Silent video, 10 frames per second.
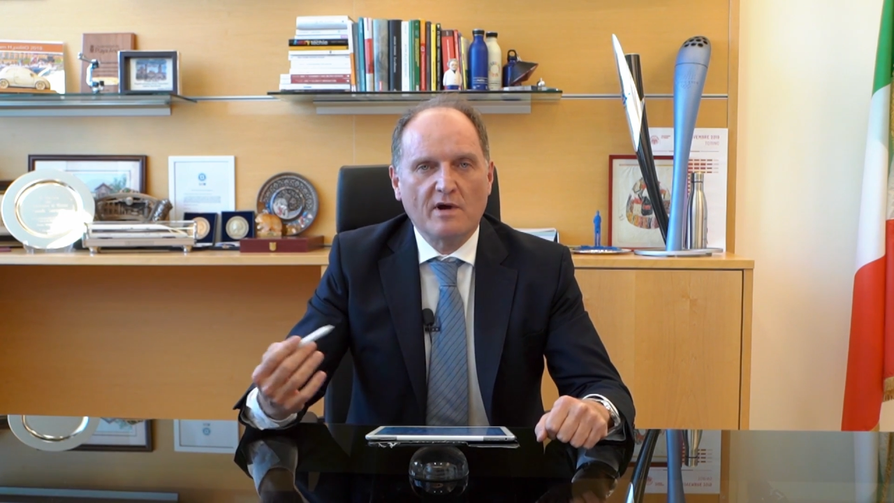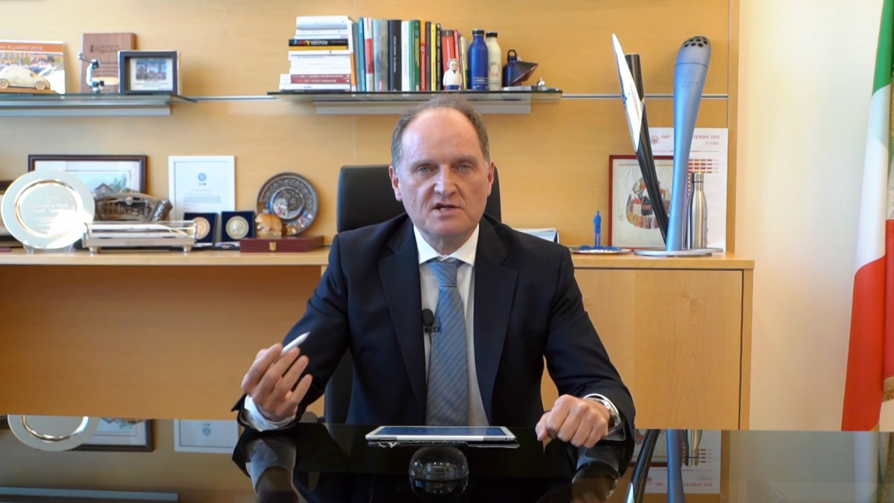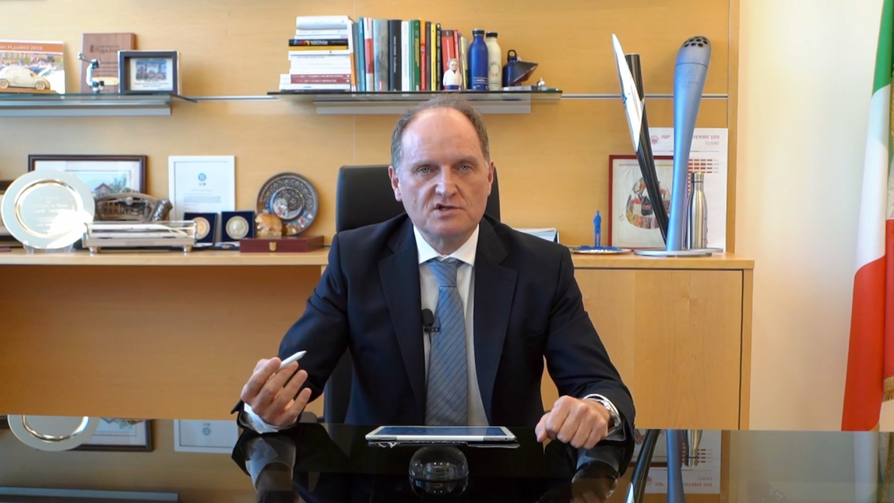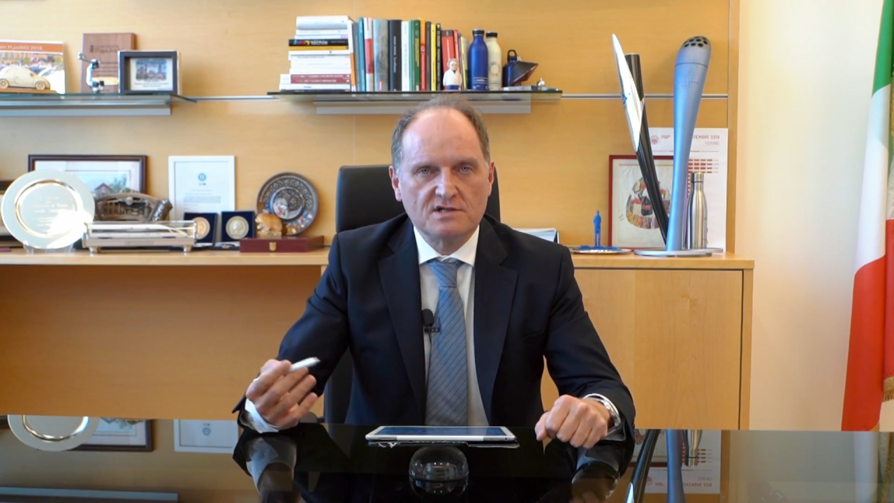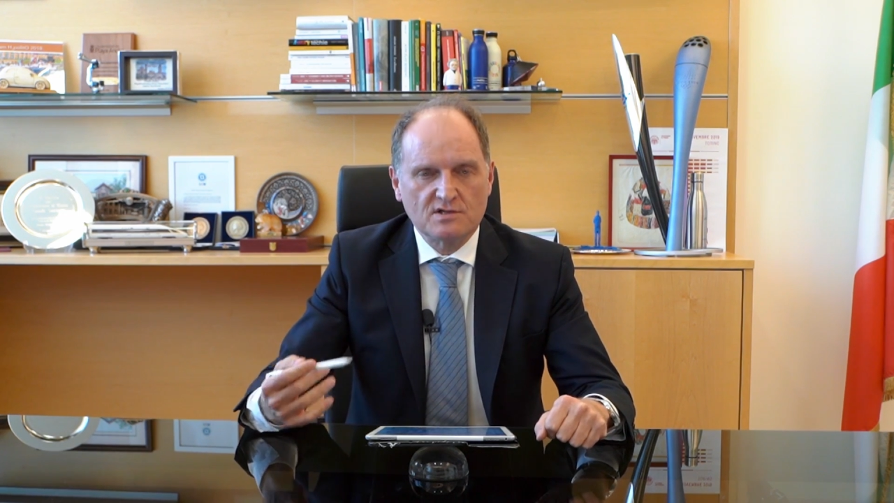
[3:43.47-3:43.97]

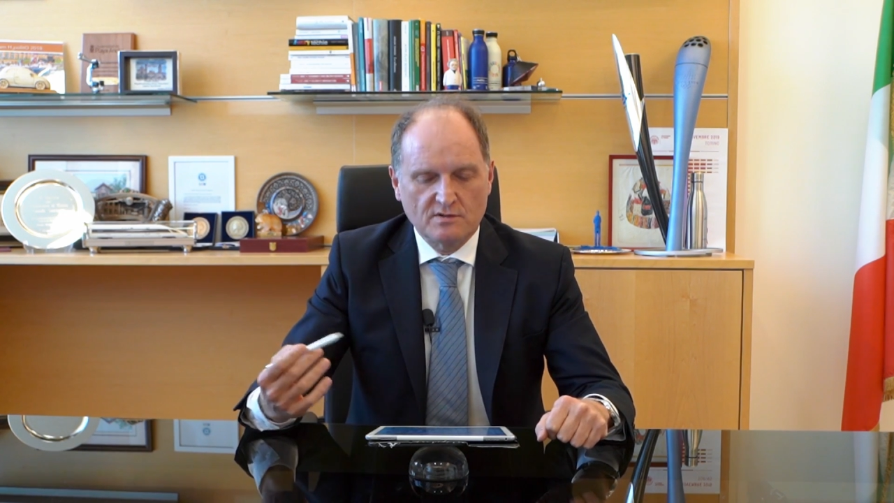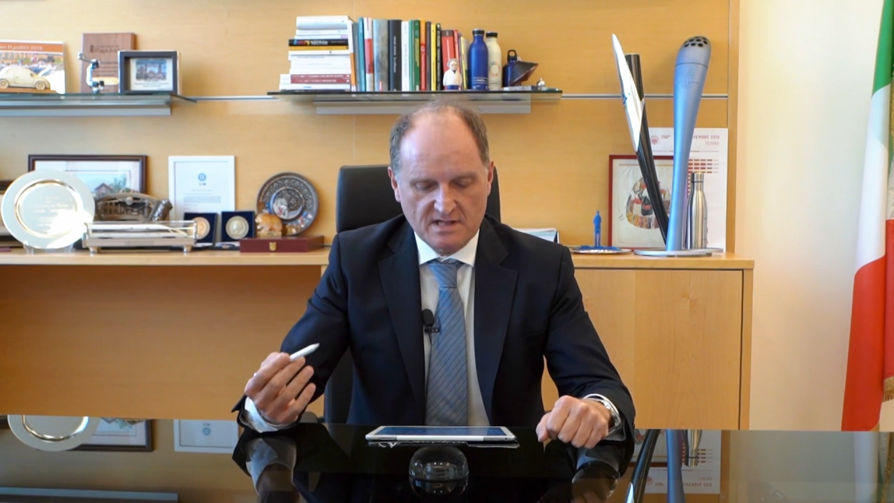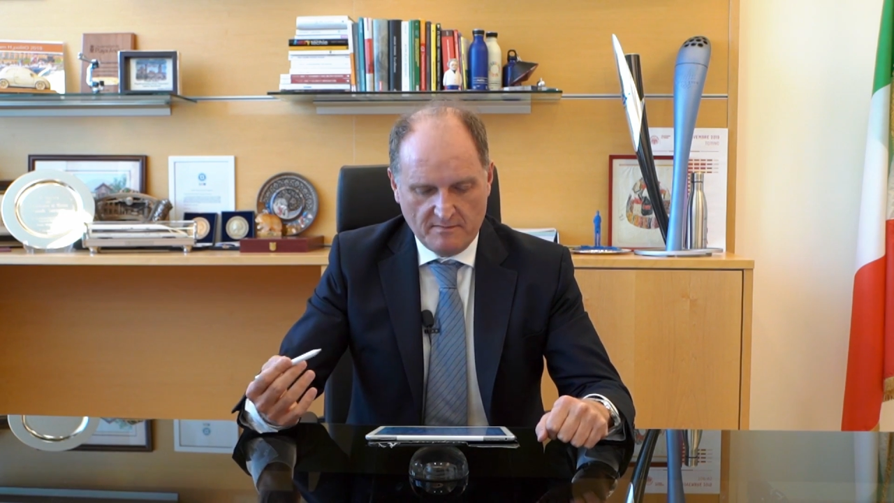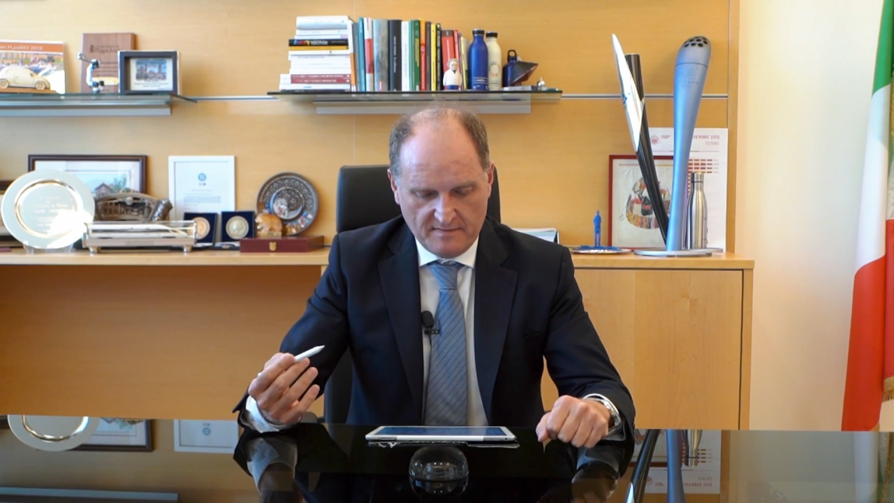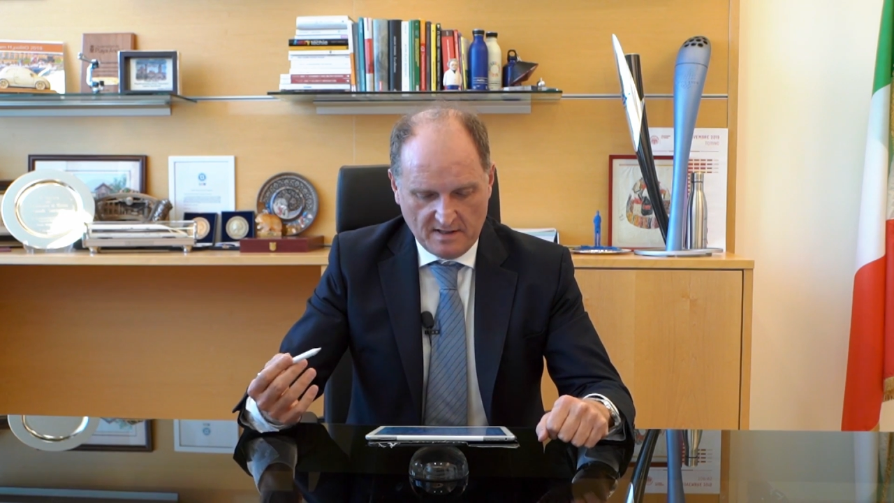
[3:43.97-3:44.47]
questions or
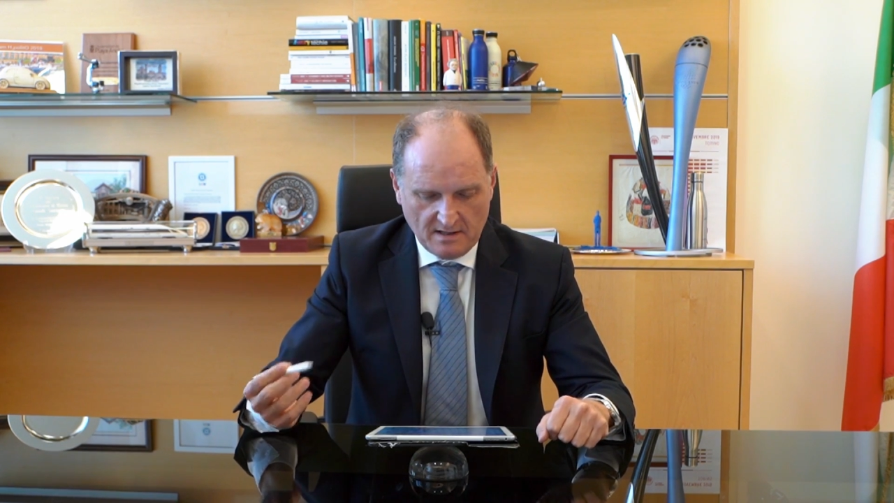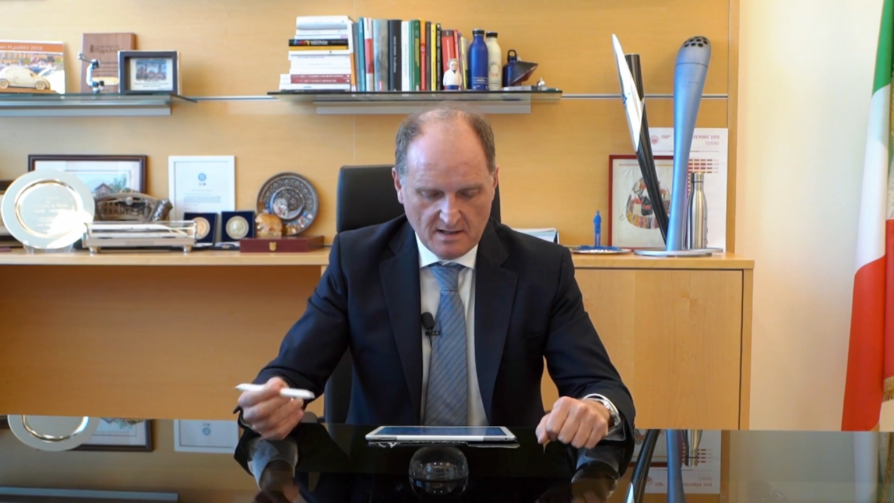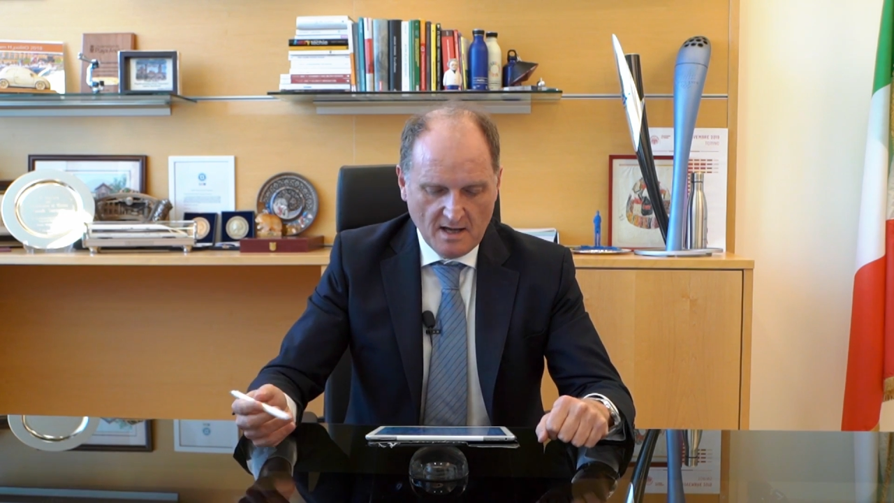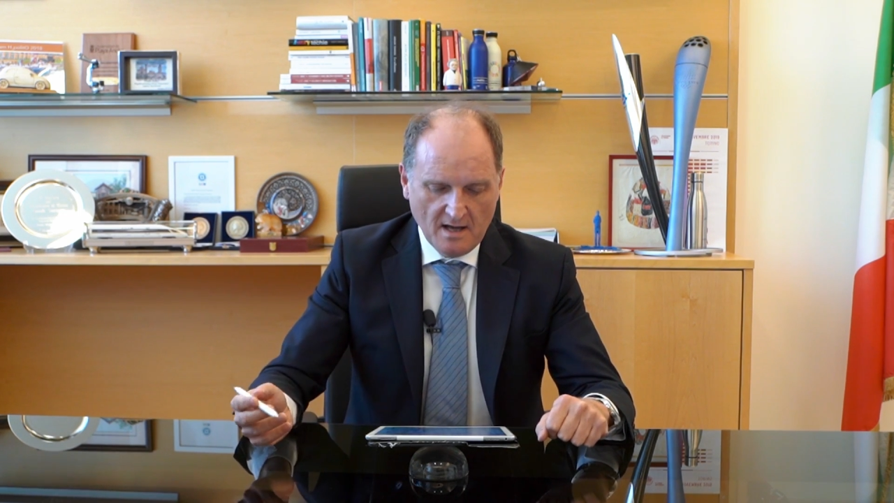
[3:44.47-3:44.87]
something.